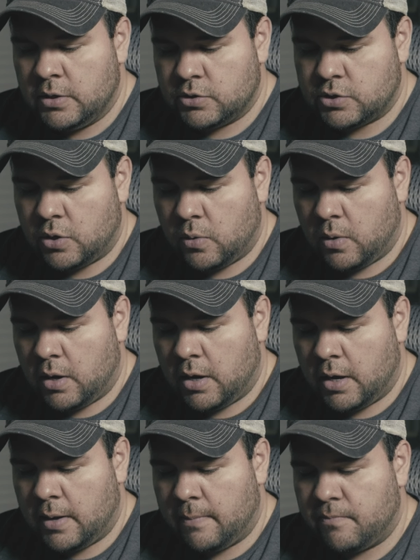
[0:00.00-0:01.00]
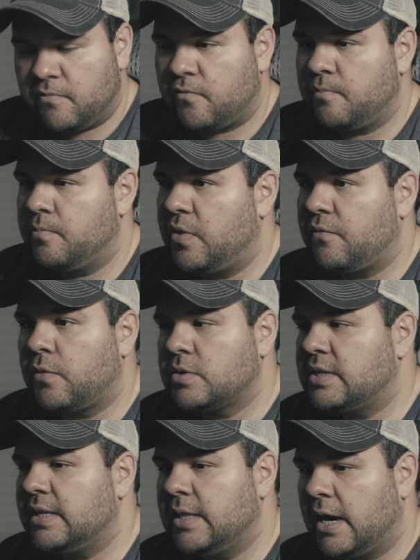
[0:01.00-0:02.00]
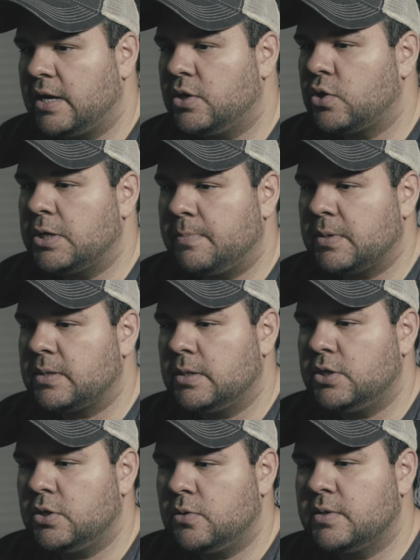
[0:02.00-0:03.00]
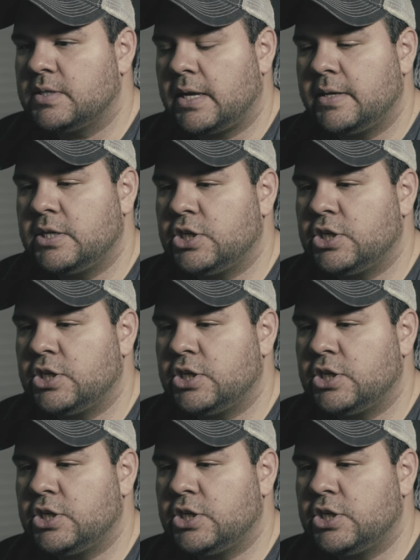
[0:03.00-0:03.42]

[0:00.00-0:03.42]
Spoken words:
So the first thing that I typically do is I